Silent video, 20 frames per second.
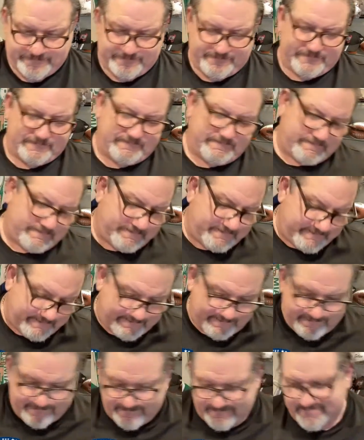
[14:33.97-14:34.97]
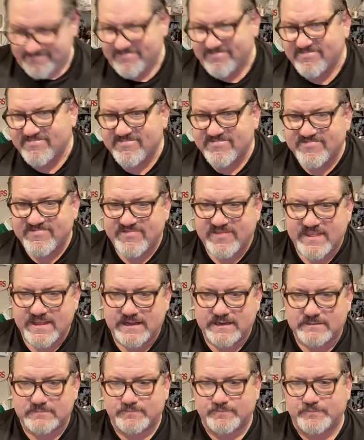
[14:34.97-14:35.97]

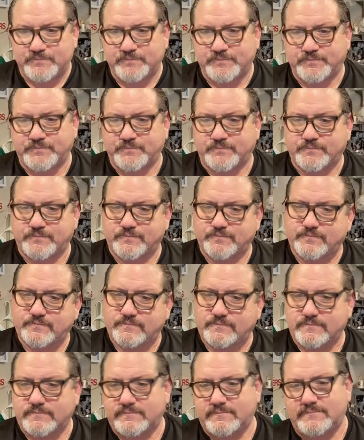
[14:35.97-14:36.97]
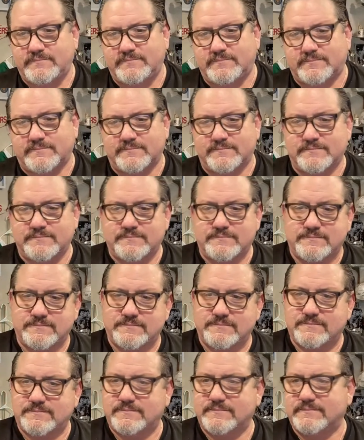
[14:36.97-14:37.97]

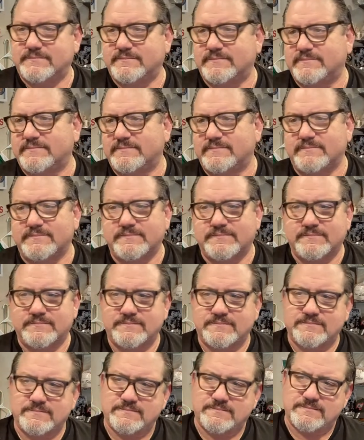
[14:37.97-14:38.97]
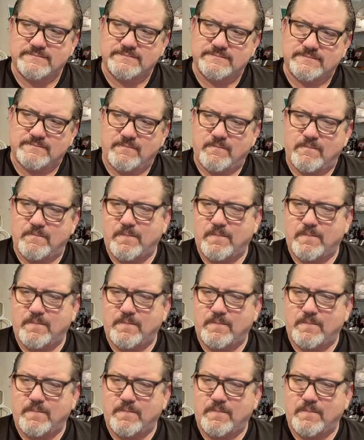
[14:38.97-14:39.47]
[no speech]